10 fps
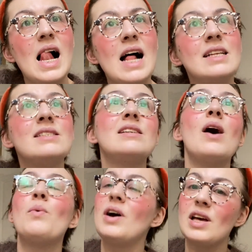and
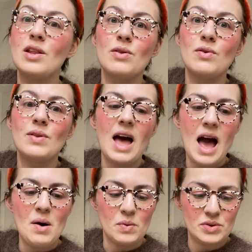start working through the
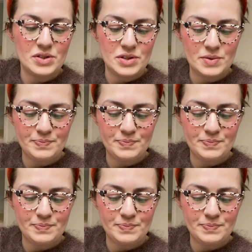house.